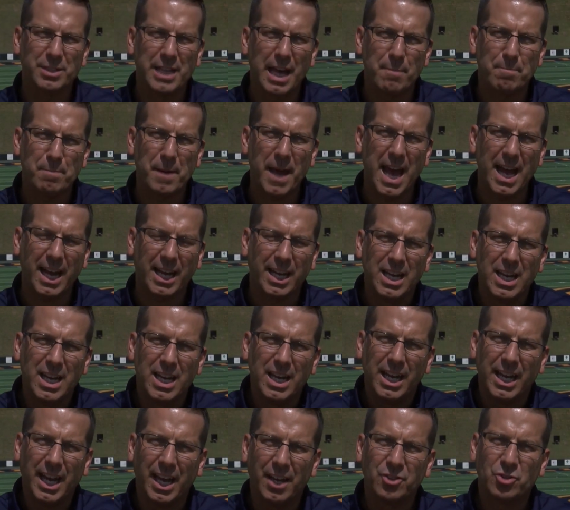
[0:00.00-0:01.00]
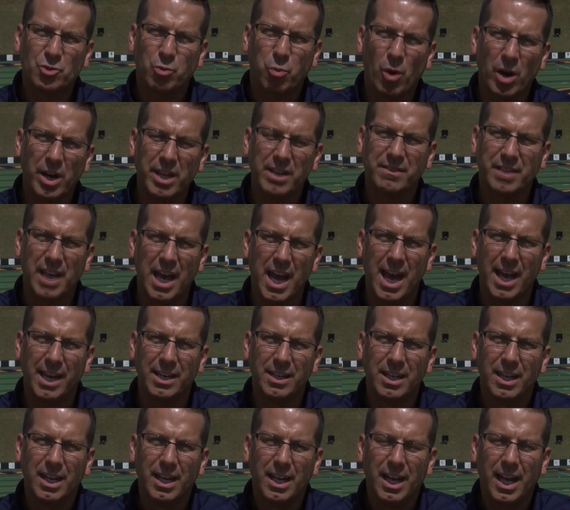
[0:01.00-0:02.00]
That back in
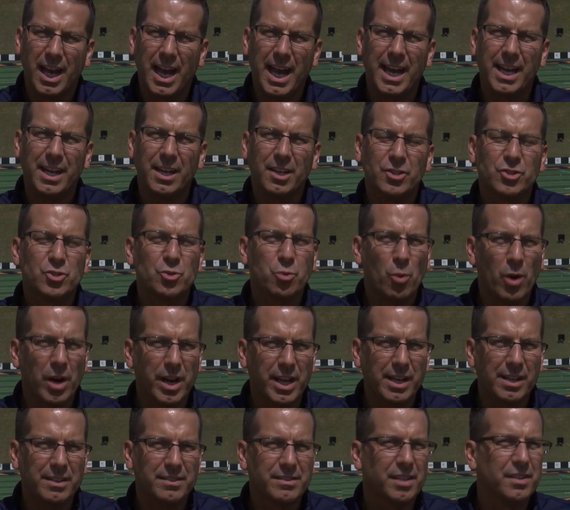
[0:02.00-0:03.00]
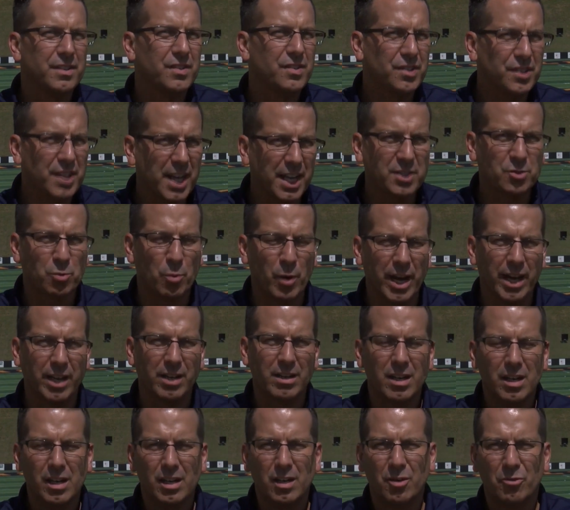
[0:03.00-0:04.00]
2010, a 20 to six
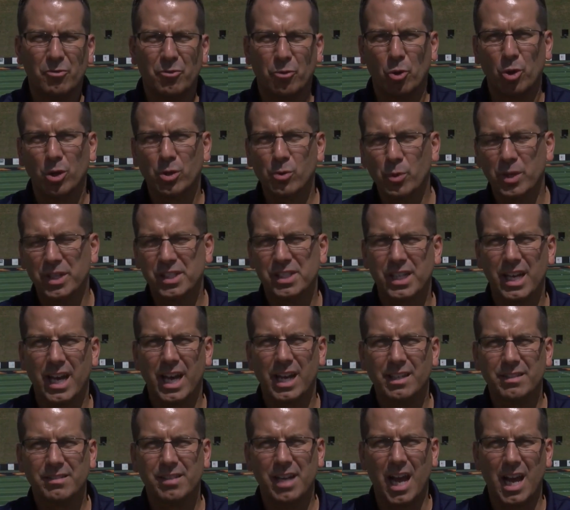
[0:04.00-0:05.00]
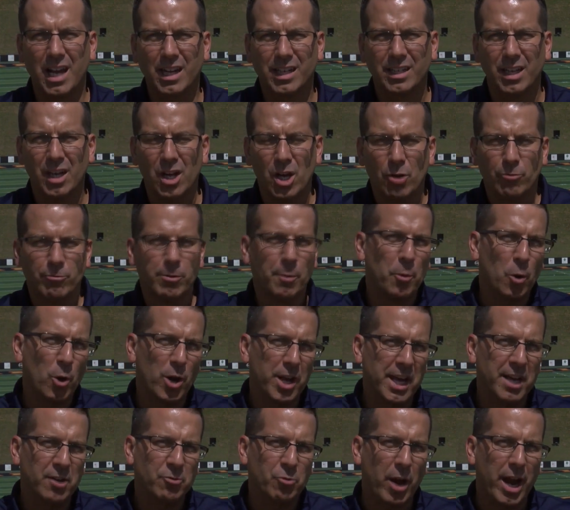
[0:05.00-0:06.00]
win for Louisiana Tech.
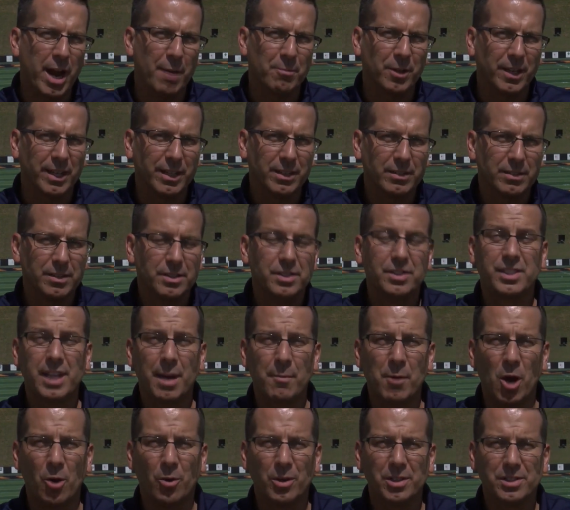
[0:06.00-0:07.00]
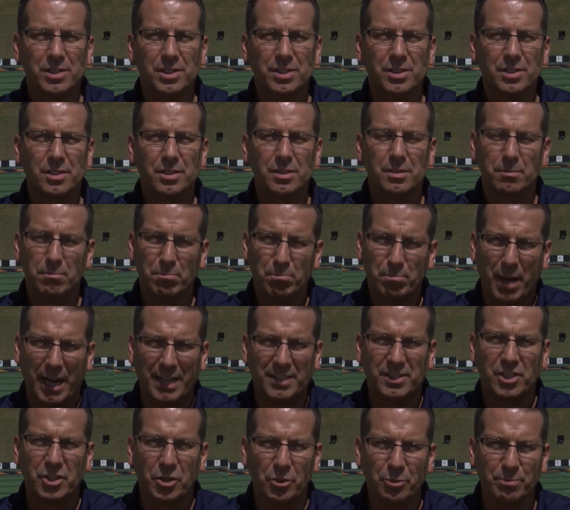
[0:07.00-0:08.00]
Reporting in Grambling, Tim Owens. Back
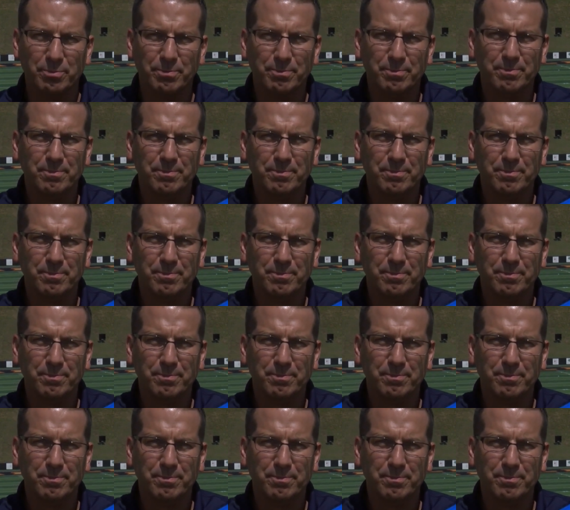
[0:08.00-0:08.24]
to you.